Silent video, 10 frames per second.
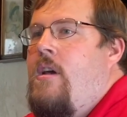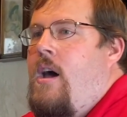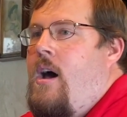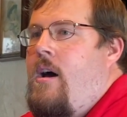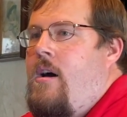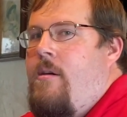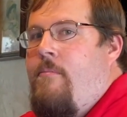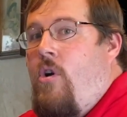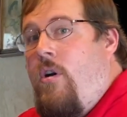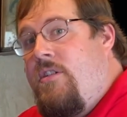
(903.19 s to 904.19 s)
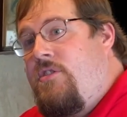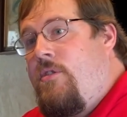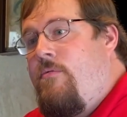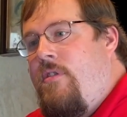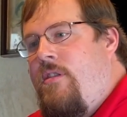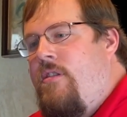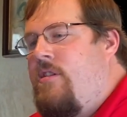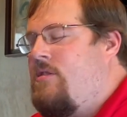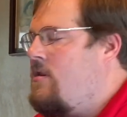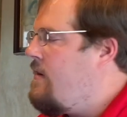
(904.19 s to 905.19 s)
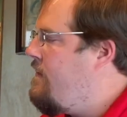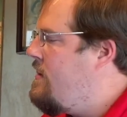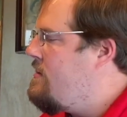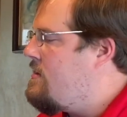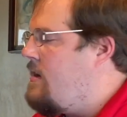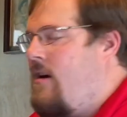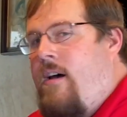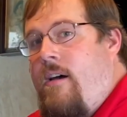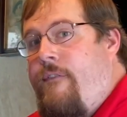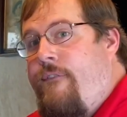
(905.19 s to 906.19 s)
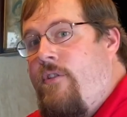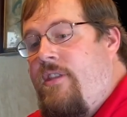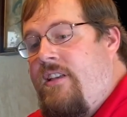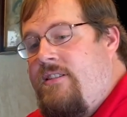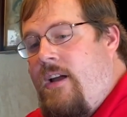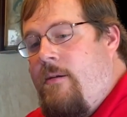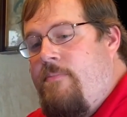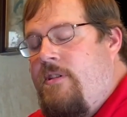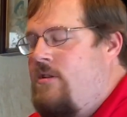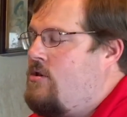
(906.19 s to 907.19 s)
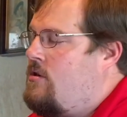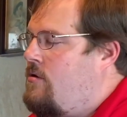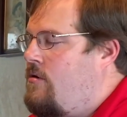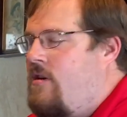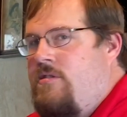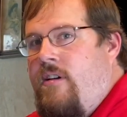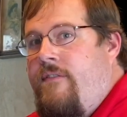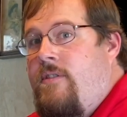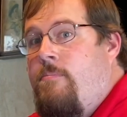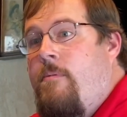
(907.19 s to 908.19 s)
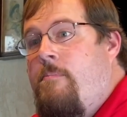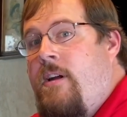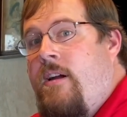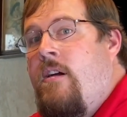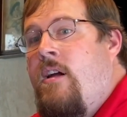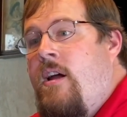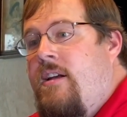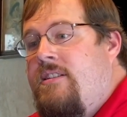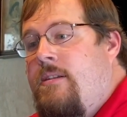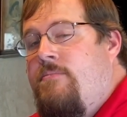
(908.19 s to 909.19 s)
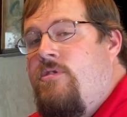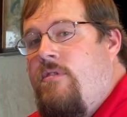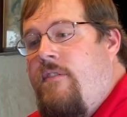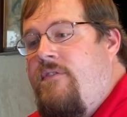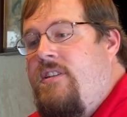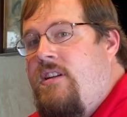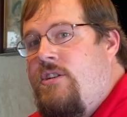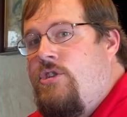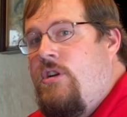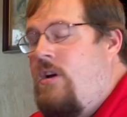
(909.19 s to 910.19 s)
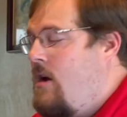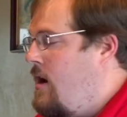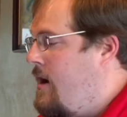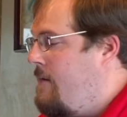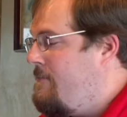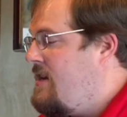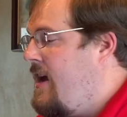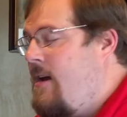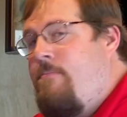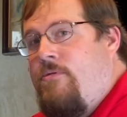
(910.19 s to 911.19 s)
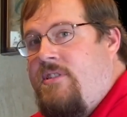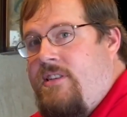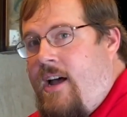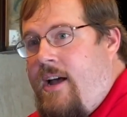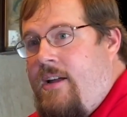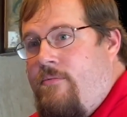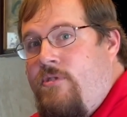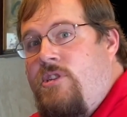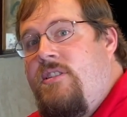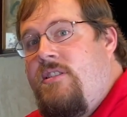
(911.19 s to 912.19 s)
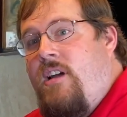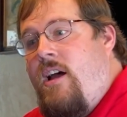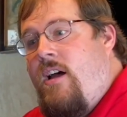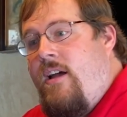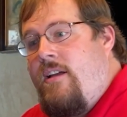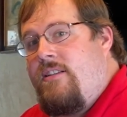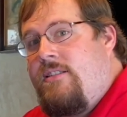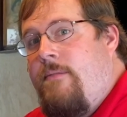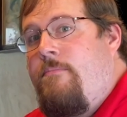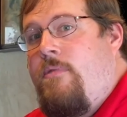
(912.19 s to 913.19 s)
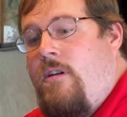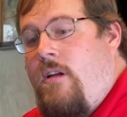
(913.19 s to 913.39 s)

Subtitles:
Also within the service, for this competition, you'd also have to prepare some sort of dish table side, which is some